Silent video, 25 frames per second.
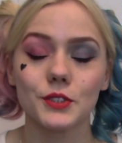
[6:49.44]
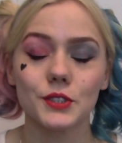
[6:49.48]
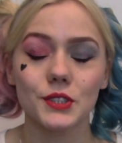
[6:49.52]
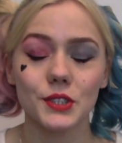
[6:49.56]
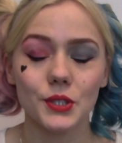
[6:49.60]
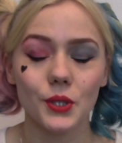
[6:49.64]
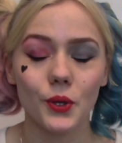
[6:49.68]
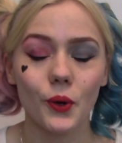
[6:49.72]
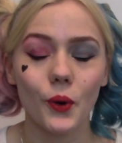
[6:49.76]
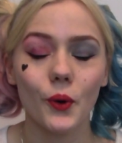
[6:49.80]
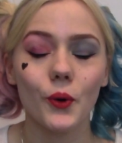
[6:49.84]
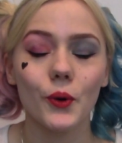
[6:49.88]

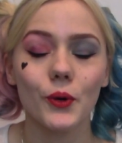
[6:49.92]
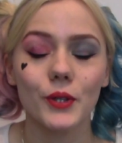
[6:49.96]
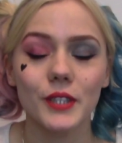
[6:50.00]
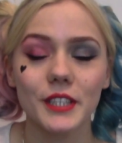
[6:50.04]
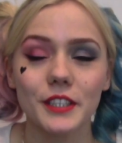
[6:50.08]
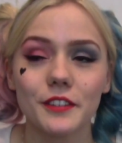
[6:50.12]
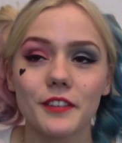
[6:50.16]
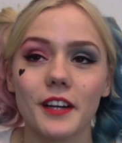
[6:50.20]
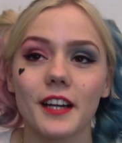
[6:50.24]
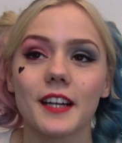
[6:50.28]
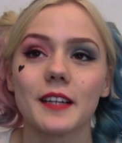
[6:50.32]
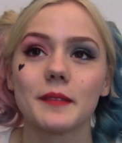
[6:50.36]
totally
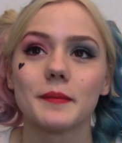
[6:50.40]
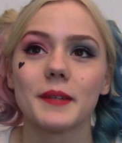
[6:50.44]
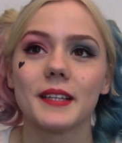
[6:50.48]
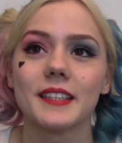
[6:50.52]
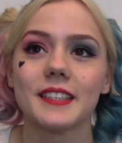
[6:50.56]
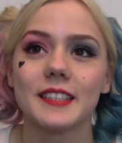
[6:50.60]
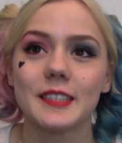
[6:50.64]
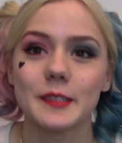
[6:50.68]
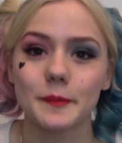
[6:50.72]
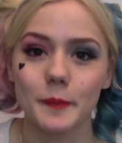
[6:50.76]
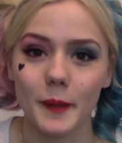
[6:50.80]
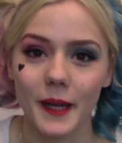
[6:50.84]

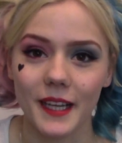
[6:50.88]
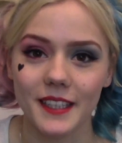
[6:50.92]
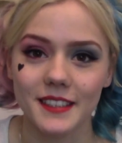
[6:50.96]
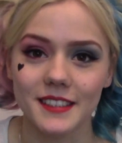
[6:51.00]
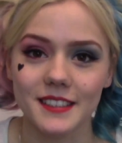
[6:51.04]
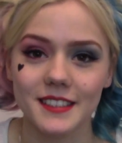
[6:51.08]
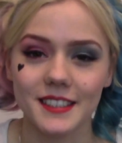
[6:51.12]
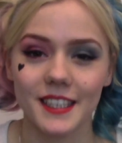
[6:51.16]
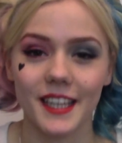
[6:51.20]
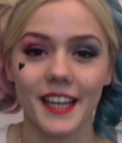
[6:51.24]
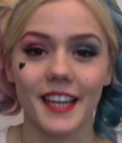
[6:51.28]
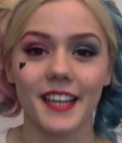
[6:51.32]
recommend these
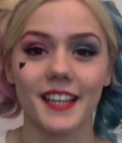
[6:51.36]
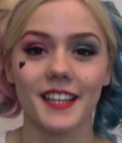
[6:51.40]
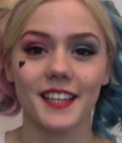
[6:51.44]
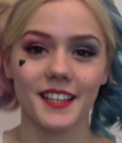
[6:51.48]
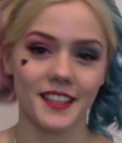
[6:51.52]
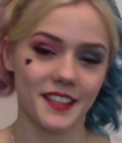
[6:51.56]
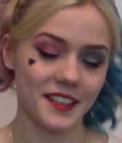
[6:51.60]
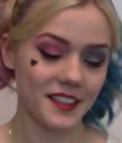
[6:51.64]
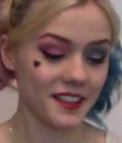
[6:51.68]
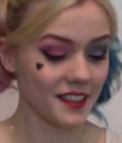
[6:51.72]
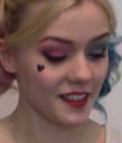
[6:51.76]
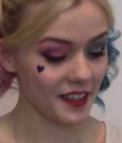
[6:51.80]
pants. Like
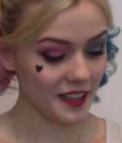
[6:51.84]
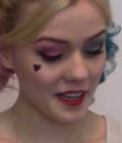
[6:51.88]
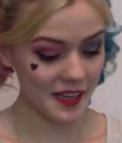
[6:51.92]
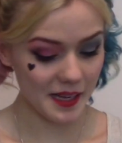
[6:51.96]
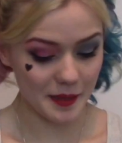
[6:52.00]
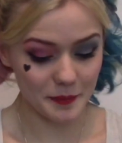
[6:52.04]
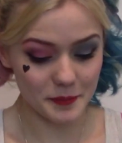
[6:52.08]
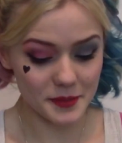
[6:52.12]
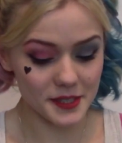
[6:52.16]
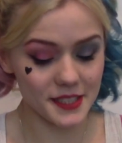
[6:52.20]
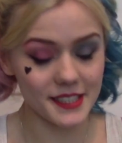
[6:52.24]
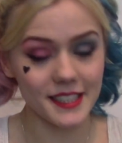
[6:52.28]

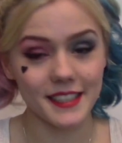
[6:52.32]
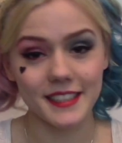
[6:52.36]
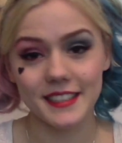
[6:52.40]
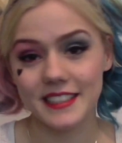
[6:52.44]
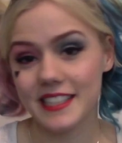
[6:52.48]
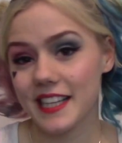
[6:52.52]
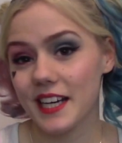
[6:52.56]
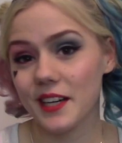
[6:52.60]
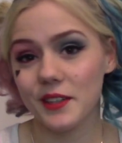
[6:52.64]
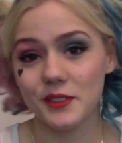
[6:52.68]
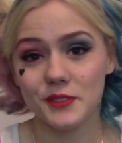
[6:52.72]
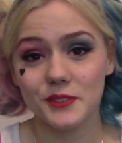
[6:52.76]
I'm sitting
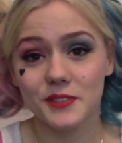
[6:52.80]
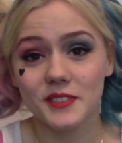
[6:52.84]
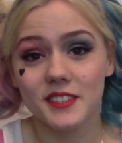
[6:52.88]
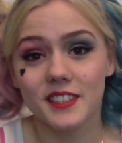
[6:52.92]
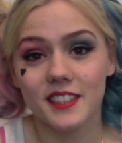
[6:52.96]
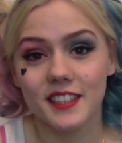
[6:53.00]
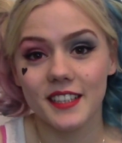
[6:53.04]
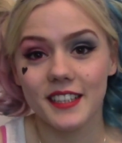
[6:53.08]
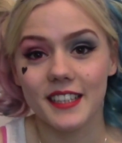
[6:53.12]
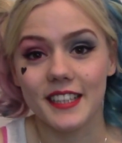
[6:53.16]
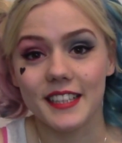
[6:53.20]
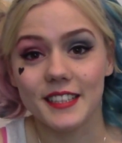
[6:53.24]
down,
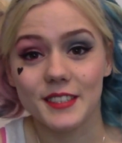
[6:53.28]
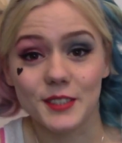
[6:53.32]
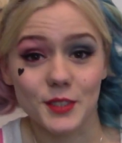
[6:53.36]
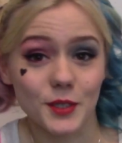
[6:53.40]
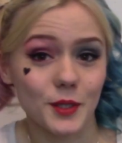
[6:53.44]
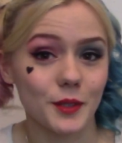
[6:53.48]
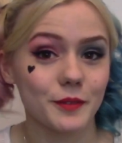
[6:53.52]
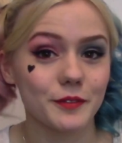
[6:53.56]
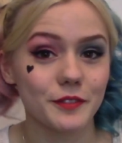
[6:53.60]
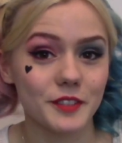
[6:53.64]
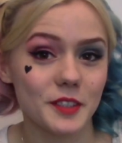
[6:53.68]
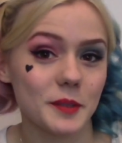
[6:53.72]
it's
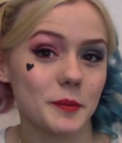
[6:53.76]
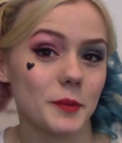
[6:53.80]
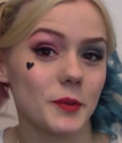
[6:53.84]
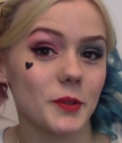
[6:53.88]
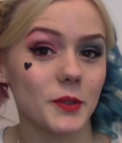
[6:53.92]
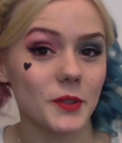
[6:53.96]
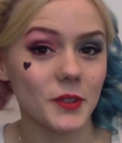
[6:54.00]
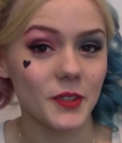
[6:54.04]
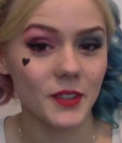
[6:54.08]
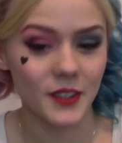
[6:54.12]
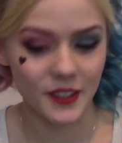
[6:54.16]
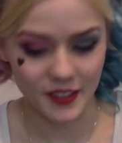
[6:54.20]

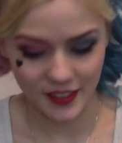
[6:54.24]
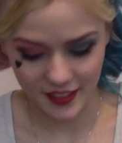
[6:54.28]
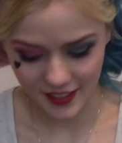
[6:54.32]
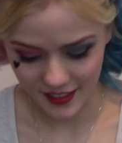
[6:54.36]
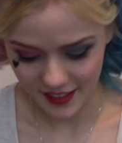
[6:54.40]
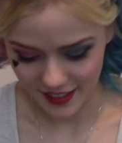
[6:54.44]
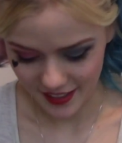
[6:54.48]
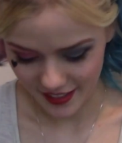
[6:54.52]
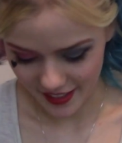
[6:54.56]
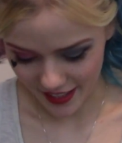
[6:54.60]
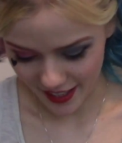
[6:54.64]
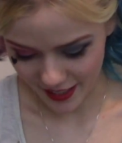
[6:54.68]
comfortable.
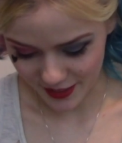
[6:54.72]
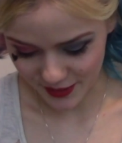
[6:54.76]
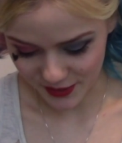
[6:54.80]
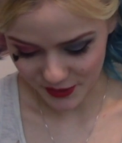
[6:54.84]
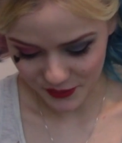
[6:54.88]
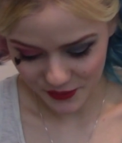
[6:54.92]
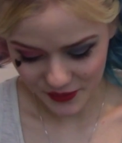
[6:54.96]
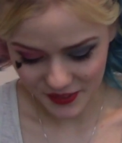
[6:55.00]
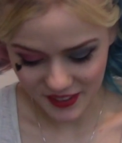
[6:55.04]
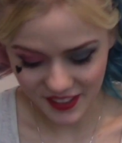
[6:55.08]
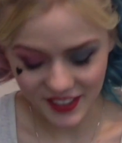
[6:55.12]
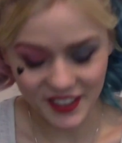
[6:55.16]
I
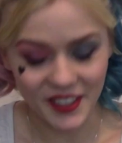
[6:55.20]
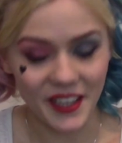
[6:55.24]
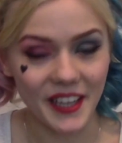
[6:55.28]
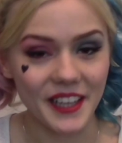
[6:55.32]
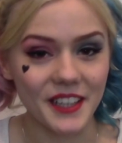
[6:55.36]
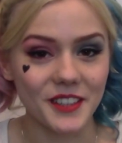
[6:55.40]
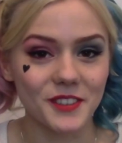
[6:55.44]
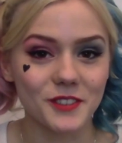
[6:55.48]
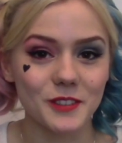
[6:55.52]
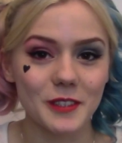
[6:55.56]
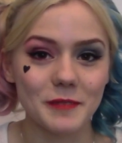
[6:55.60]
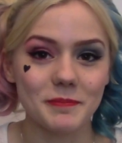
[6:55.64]
don't want to
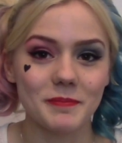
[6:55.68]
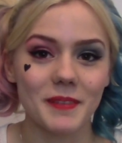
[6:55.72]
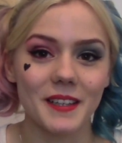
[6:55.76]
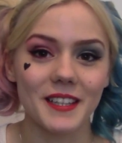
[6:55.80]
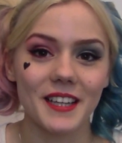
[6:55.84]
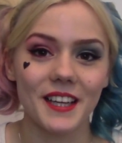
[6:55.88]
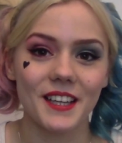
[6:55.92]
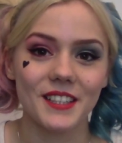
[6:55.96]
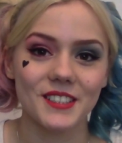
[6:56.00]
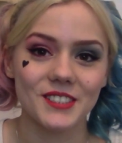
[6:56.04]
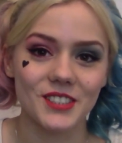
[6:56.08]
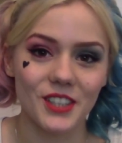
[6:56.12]
like rip my
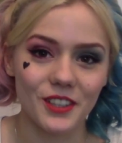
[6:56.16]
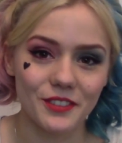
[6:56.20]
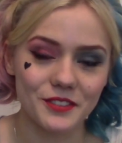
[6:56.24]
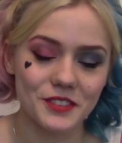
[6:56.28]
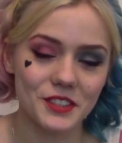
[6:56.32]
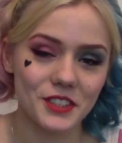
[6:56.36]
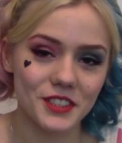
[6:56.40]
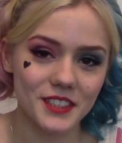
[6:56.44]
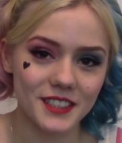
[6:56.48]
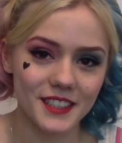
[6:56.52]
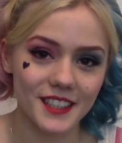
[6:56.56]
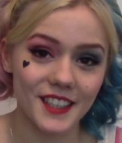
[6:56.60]
legs off
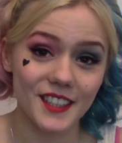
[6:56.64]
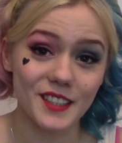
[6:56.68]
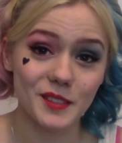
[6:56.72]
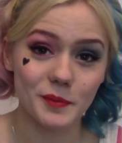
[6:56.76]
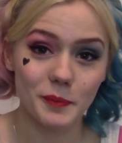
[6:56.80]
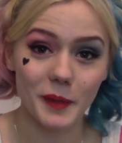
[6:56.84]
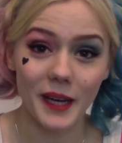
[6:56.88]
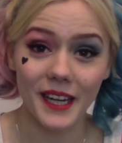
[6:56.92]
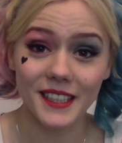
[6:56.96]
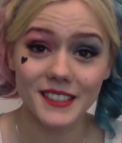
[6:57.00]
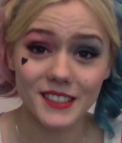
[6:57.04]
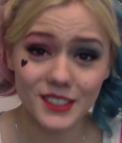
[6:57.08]
just to get the
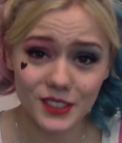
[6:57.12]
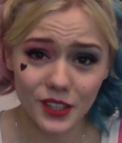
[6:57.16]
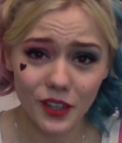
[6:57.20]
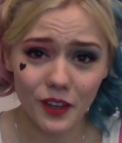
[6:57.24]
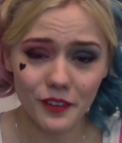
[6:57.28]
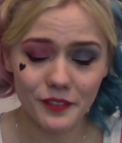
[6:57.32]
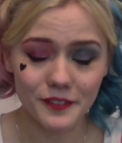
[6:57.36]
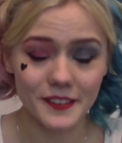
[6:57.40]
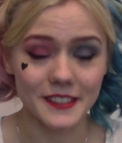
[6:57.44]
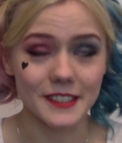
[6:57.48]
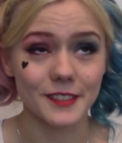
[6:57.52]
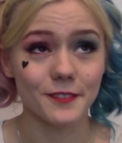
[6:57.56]
pants
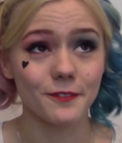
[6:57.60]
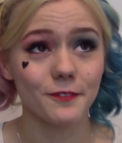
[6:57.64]
off. It's